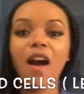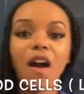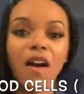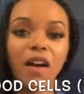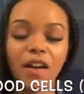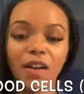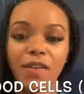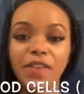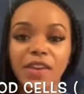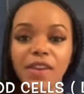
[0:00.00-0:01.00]

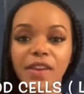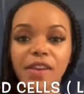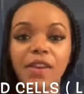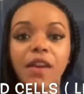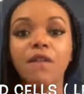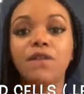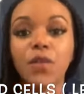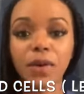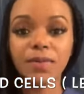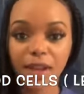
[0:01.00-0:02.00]
are the
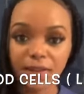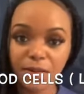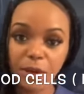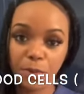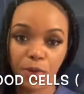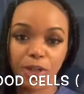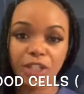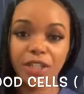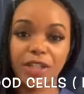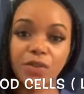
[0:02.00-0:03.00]
formed element
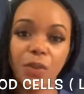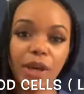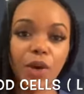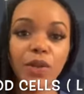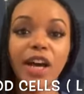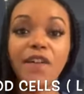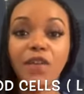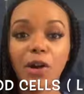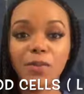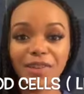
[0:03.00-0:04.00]
portion as well of
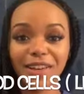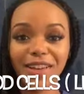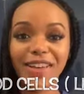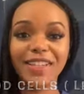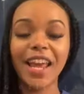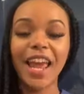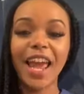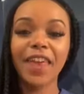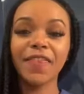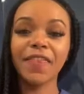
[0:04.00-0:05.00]
our blood.
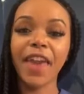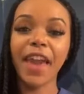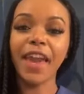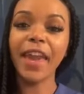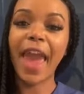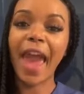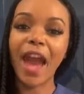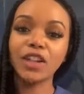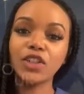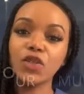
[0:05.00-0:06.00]
They
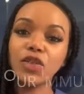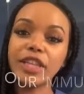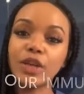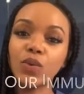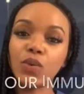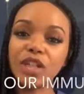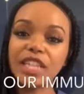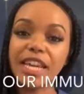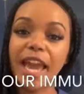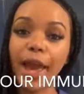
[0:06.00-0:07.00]
actually
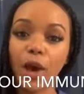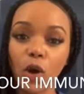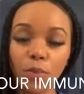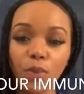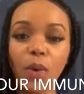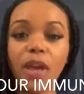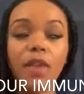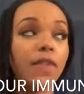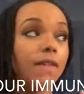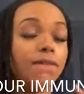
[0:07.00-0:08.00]
really help
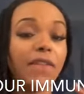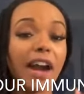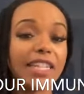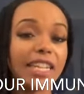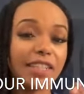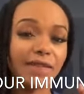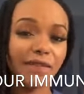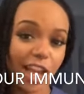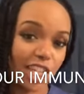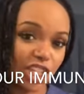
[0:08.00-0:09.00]
with fighting
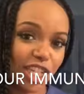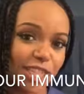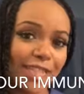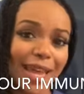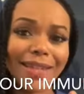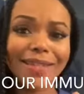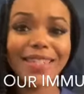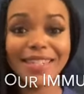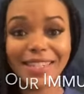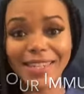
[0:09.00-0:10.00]
infections and
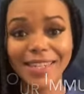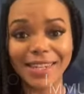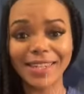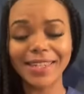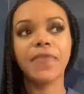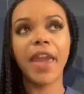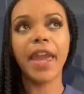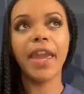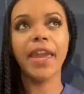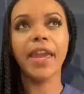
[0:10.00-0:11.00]
diseases.
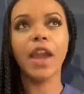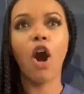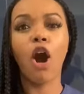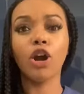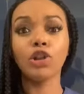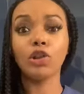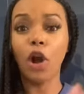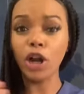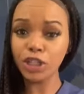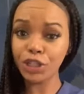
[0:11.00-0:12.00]
They are
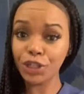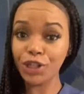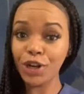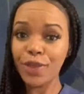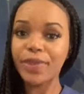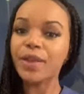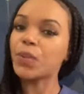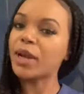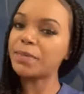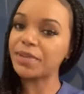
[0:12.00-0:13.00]
larger than
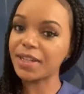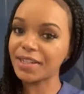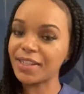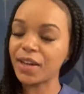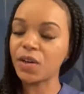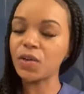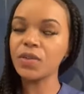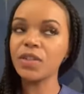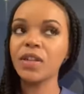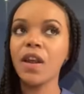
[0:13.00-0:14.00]
red blood
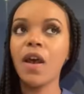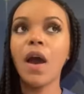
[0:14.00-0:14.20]
cells,